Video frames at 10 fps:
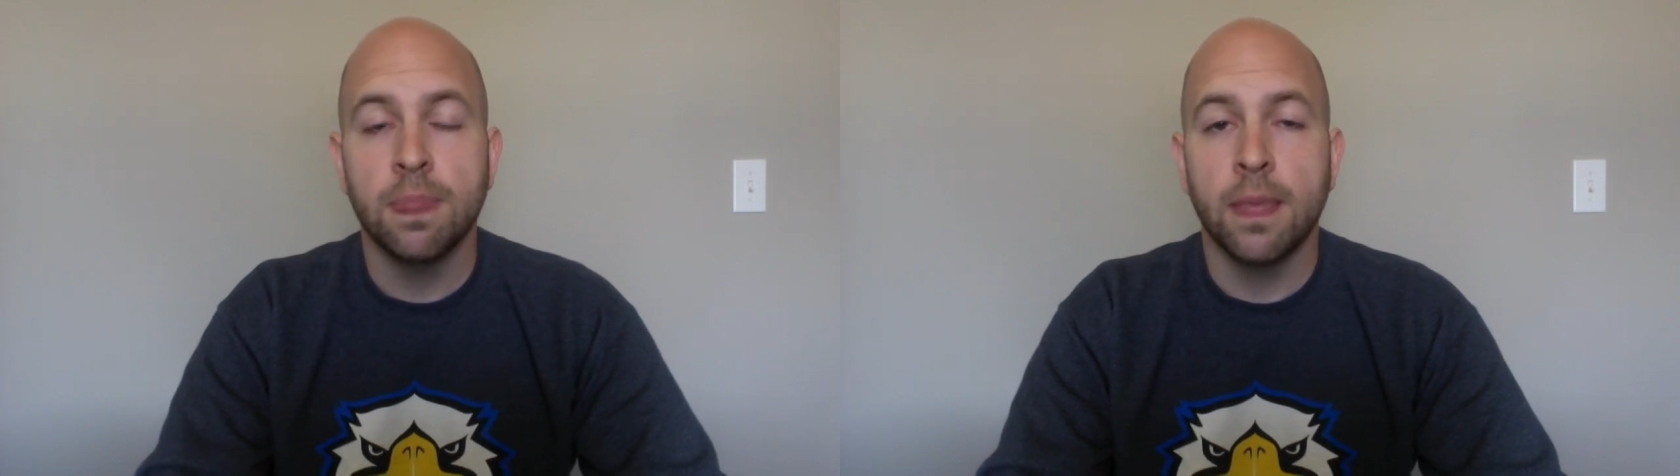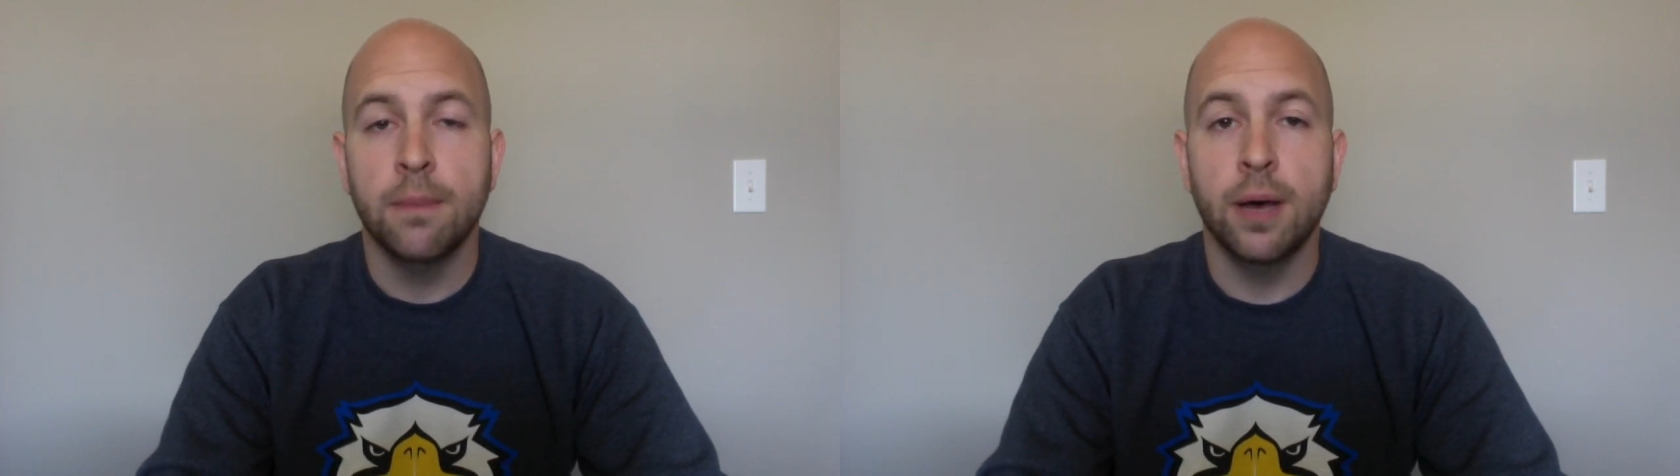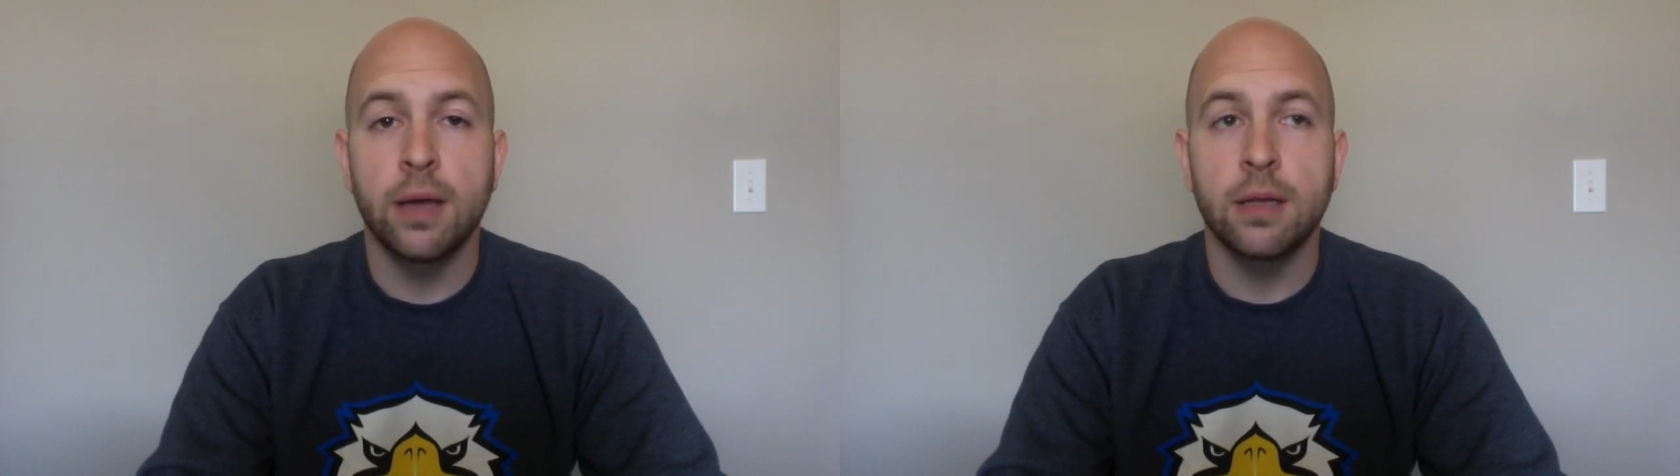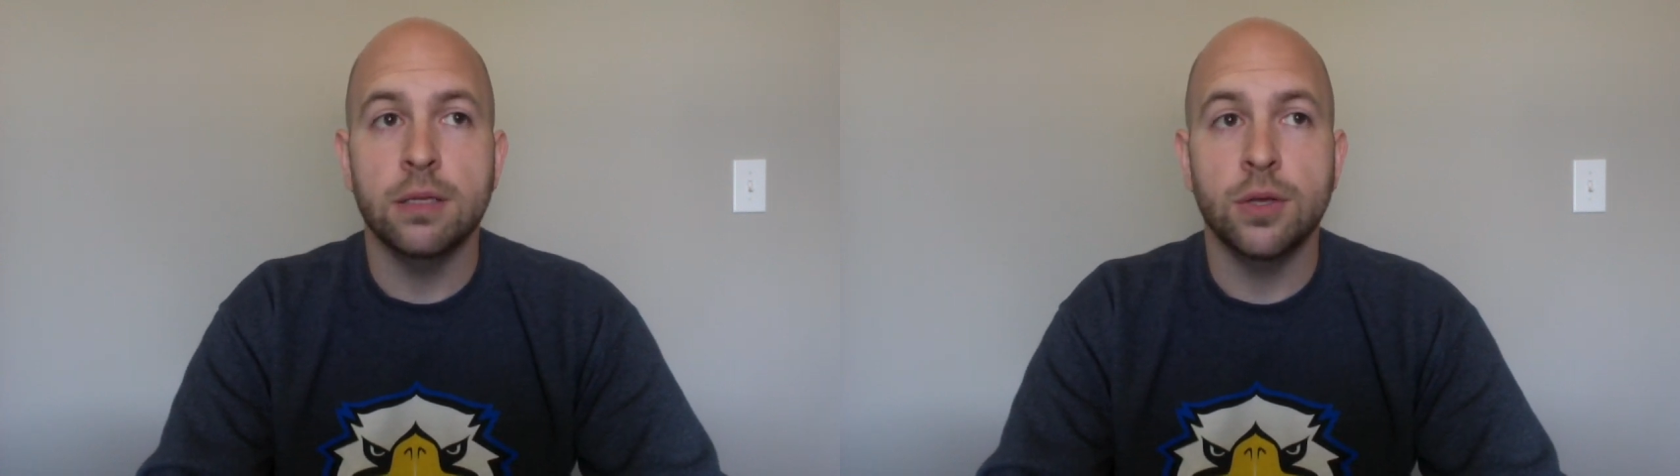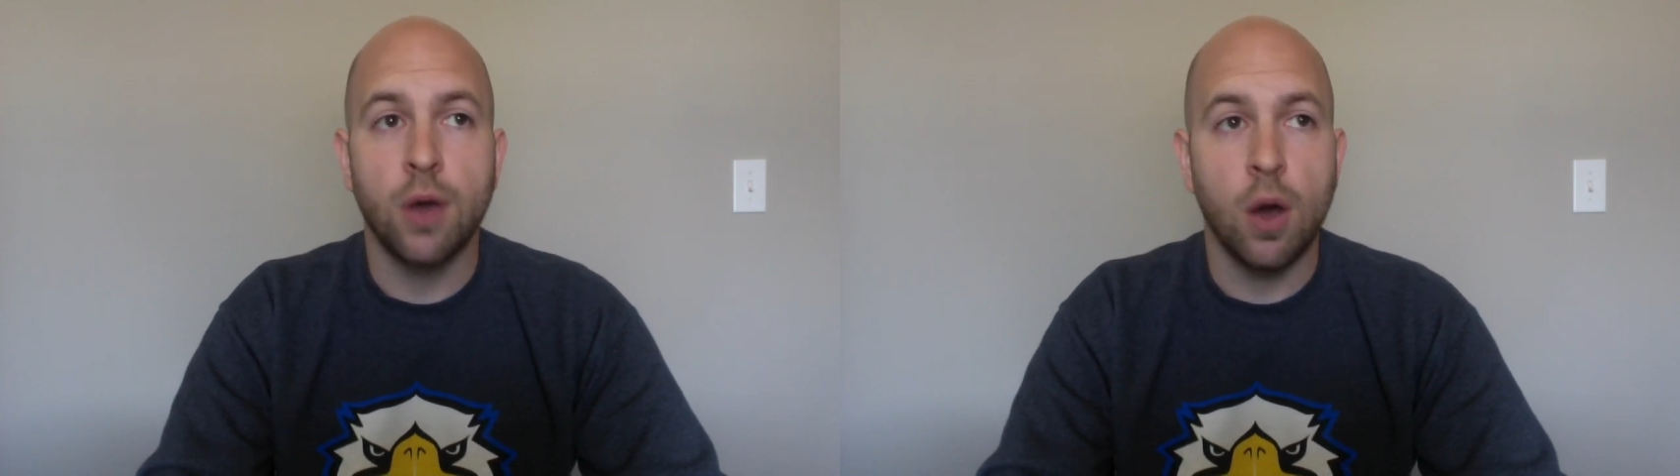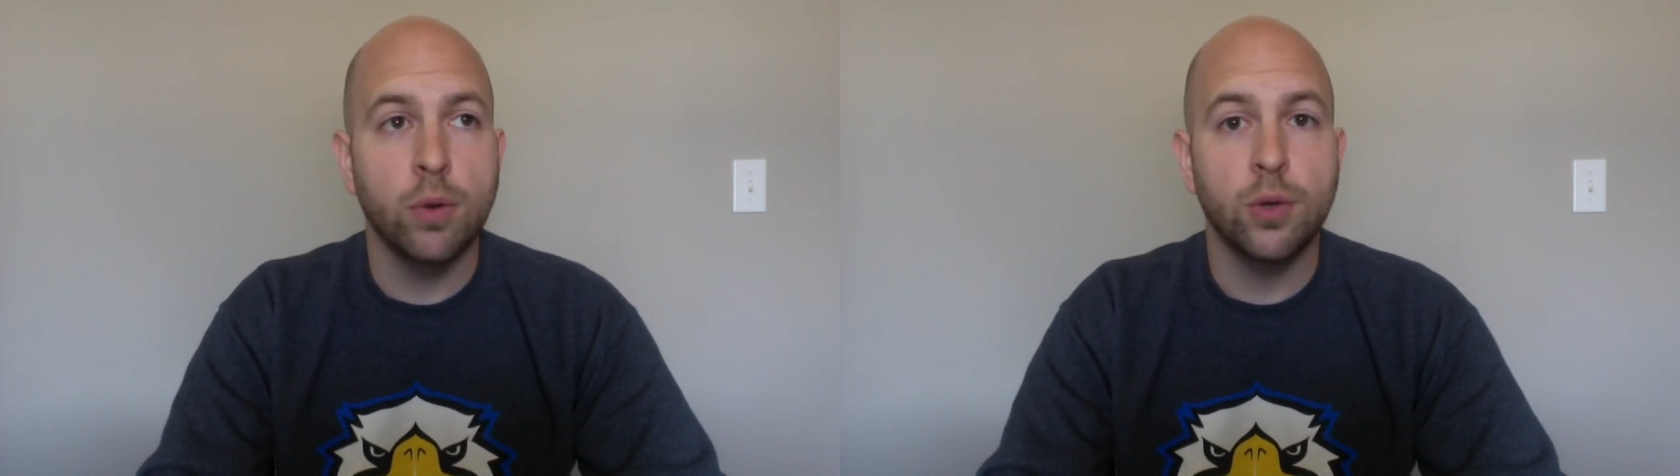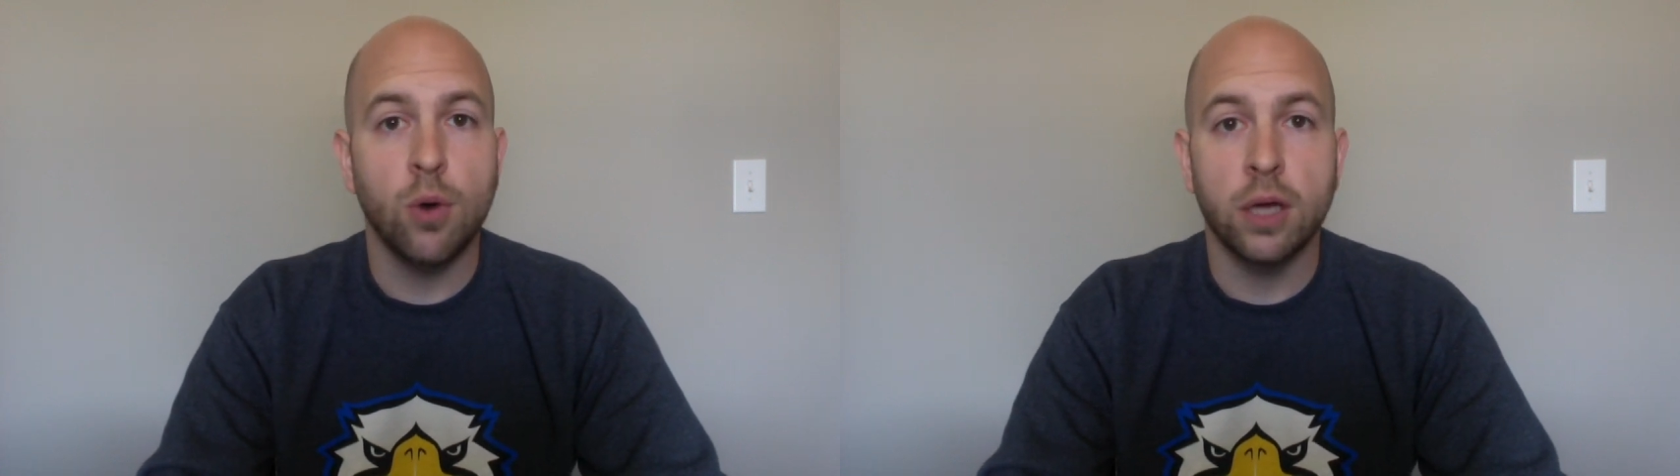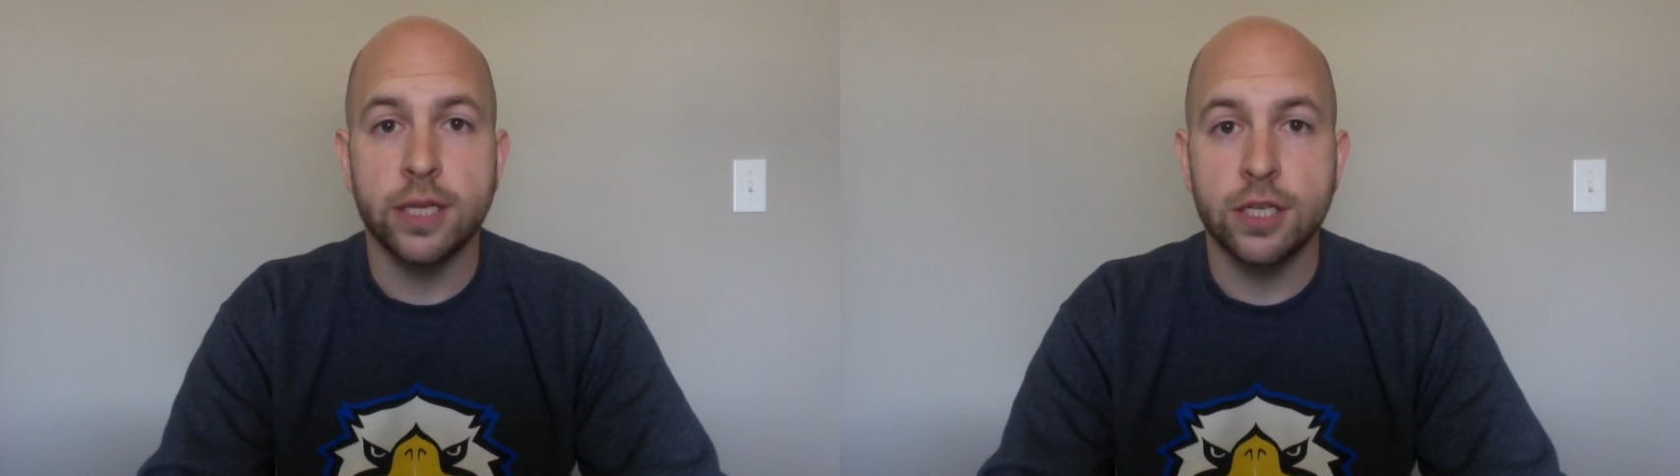but you go and you
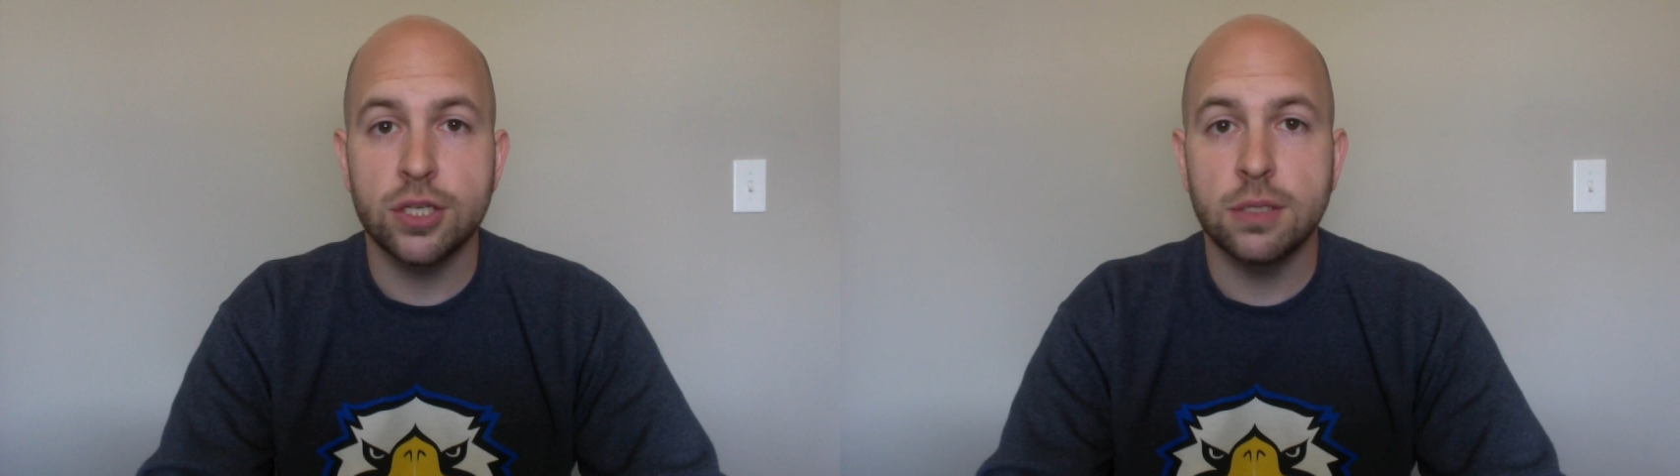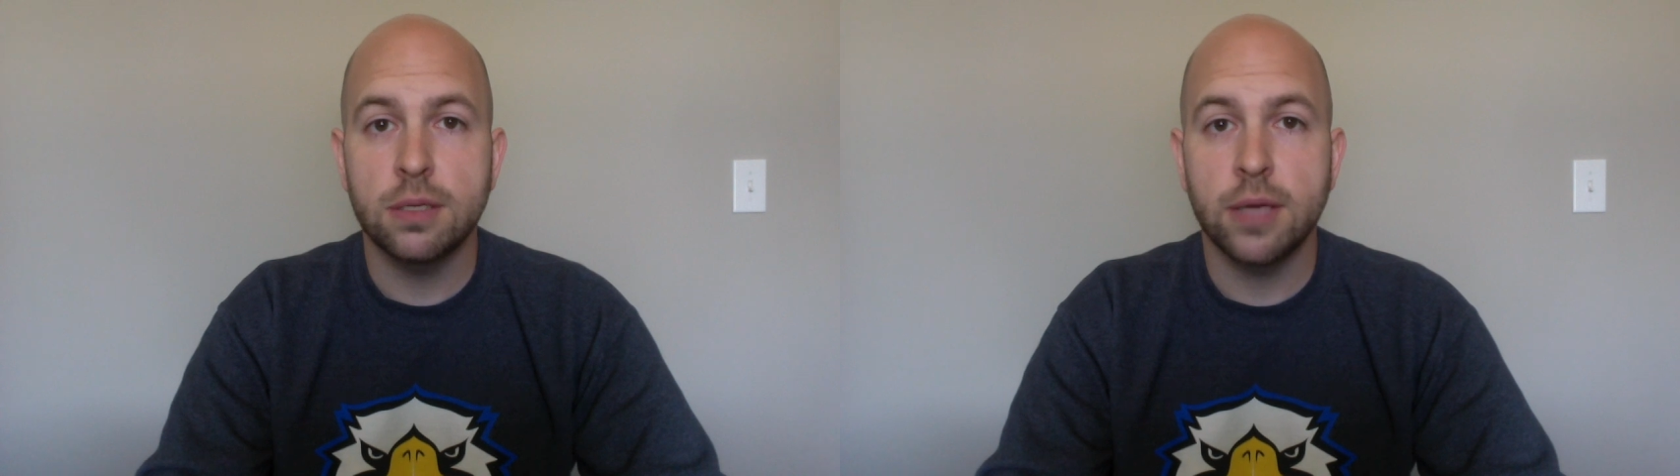auditioned.